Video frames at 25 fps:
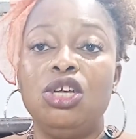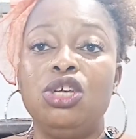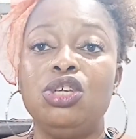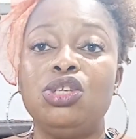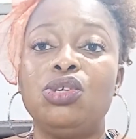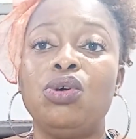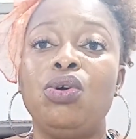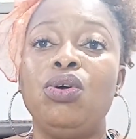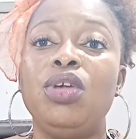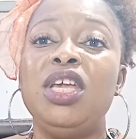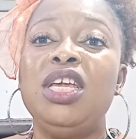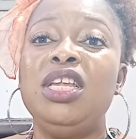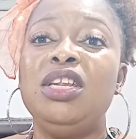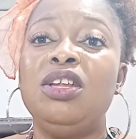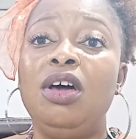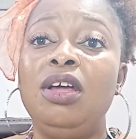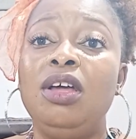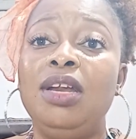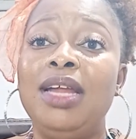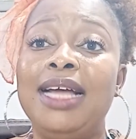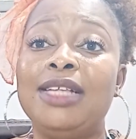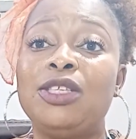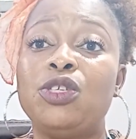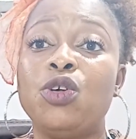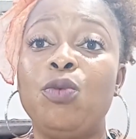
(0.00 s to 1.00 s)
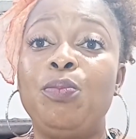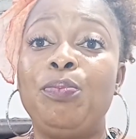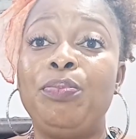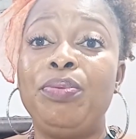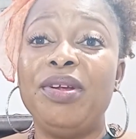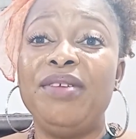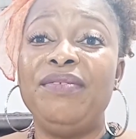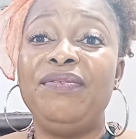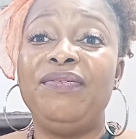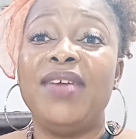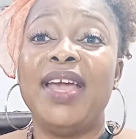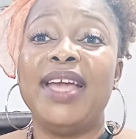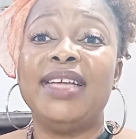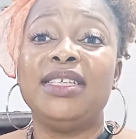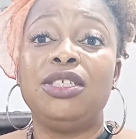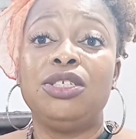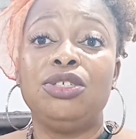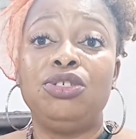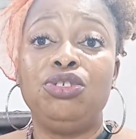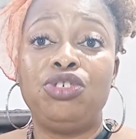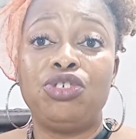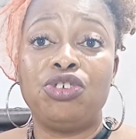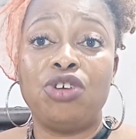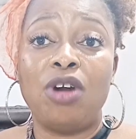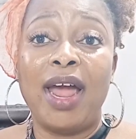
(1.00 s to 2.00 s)
So in order to
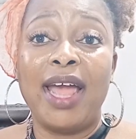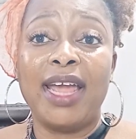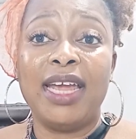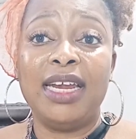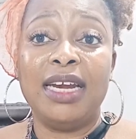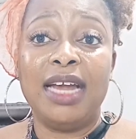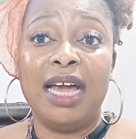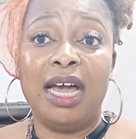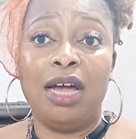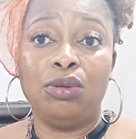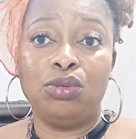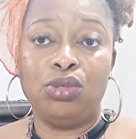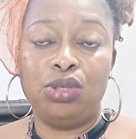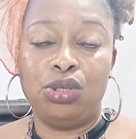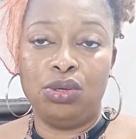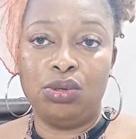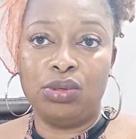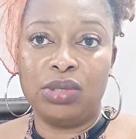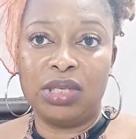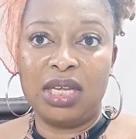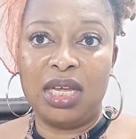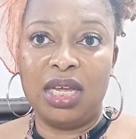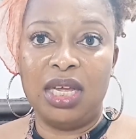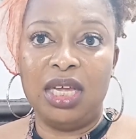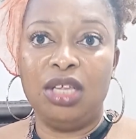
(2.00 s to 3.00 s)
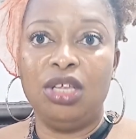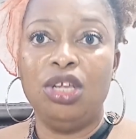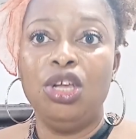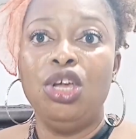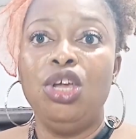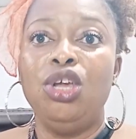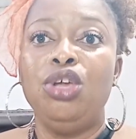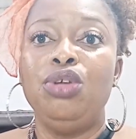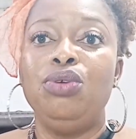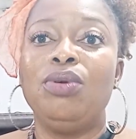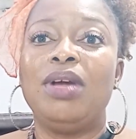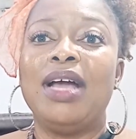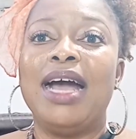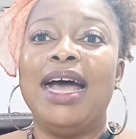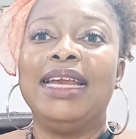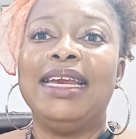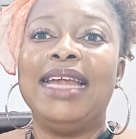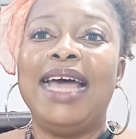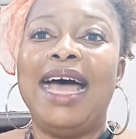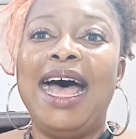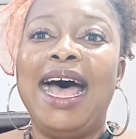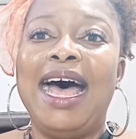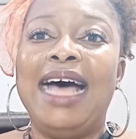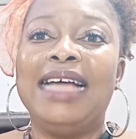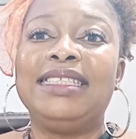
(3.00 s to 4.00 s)
prevent drying out your skin, you can
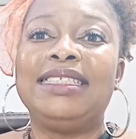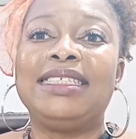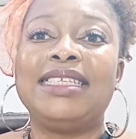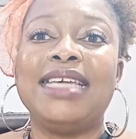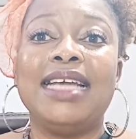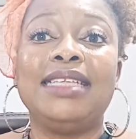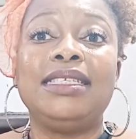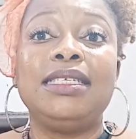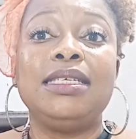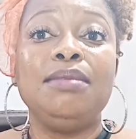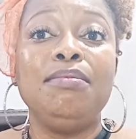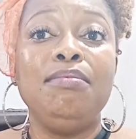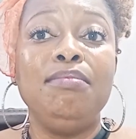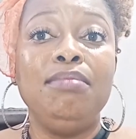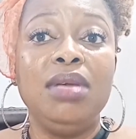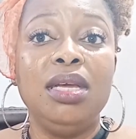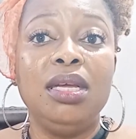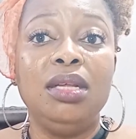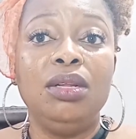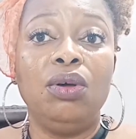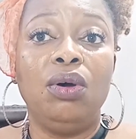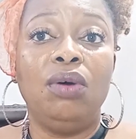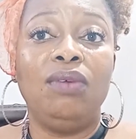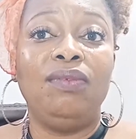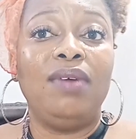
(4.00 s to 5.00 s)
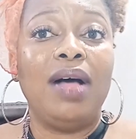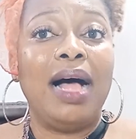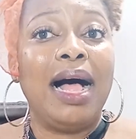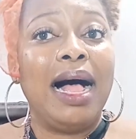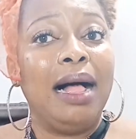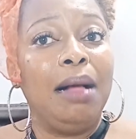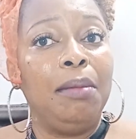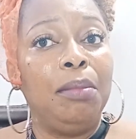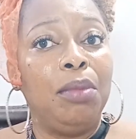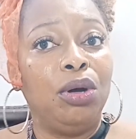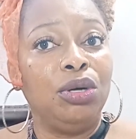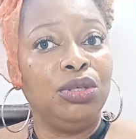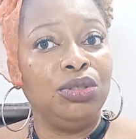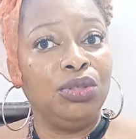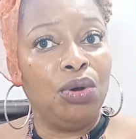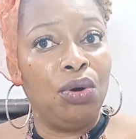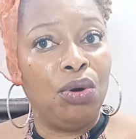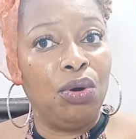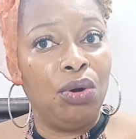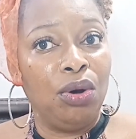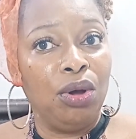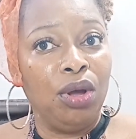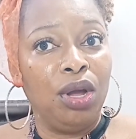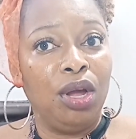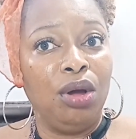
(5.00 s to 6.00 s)
add 30 ml of almond
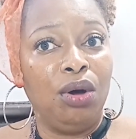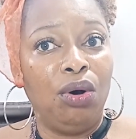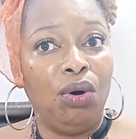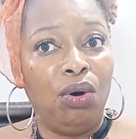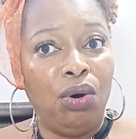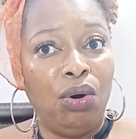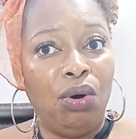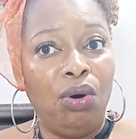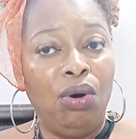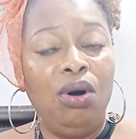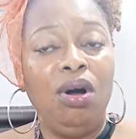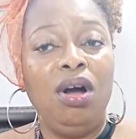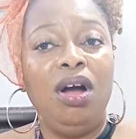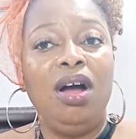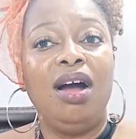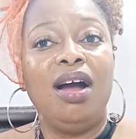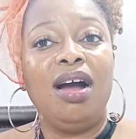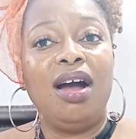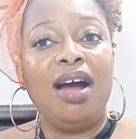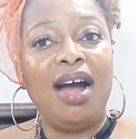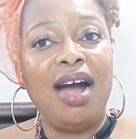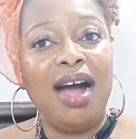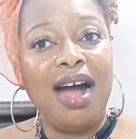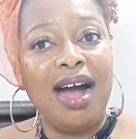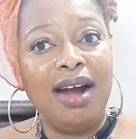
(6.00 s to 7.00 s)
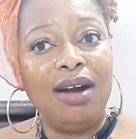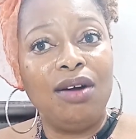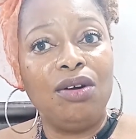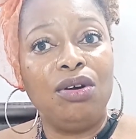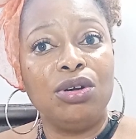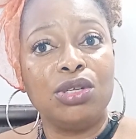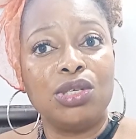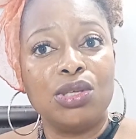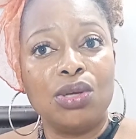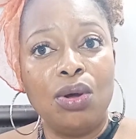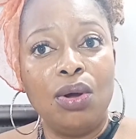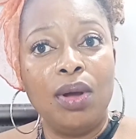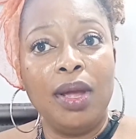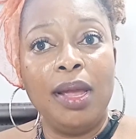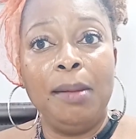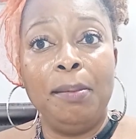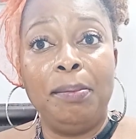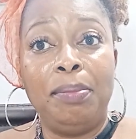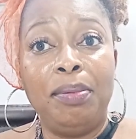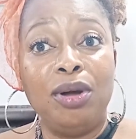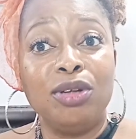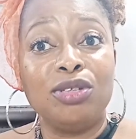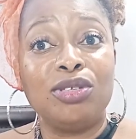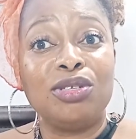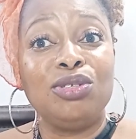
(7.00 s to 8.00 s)
oil or carrot oil,
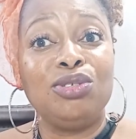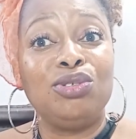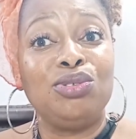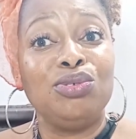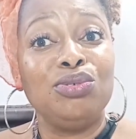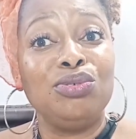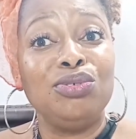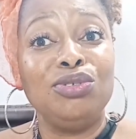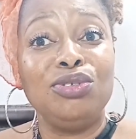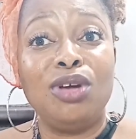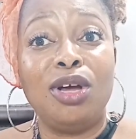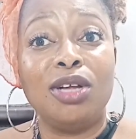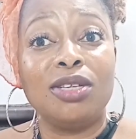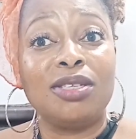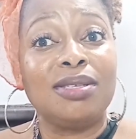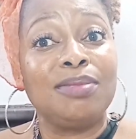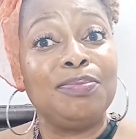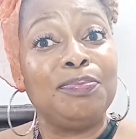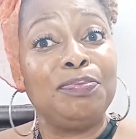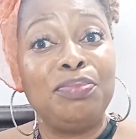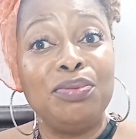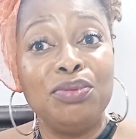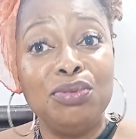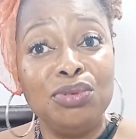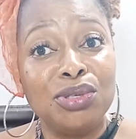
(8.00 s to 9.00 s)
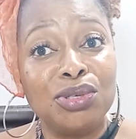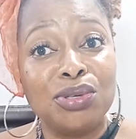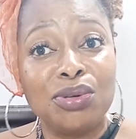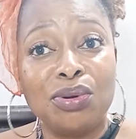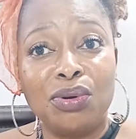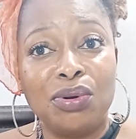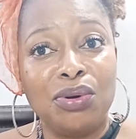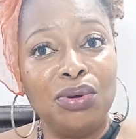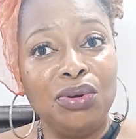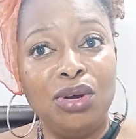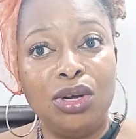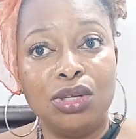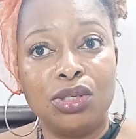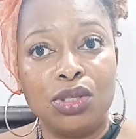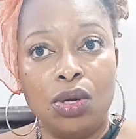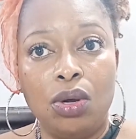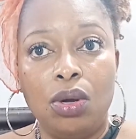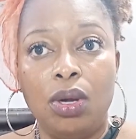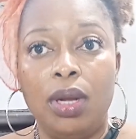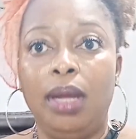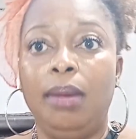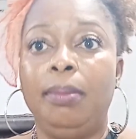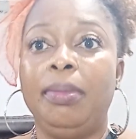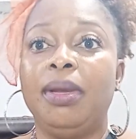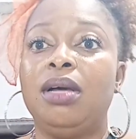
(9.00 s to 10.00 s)
but do not put coconut
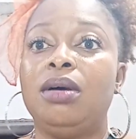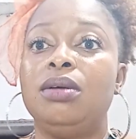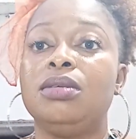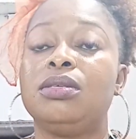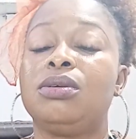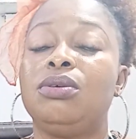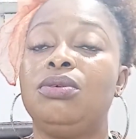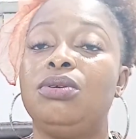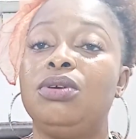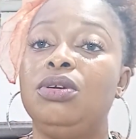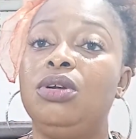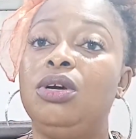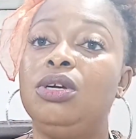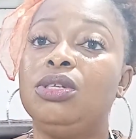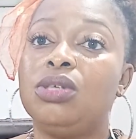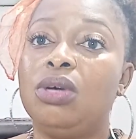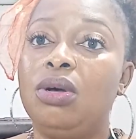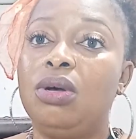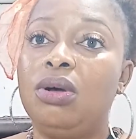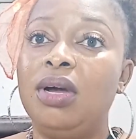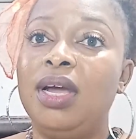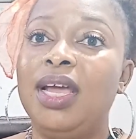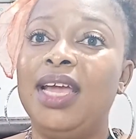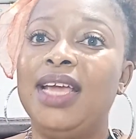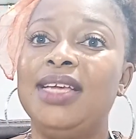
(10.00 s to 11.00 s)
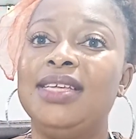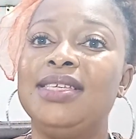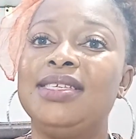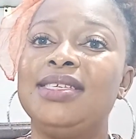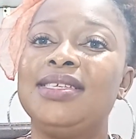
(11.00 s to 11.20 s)
oil because coconut oil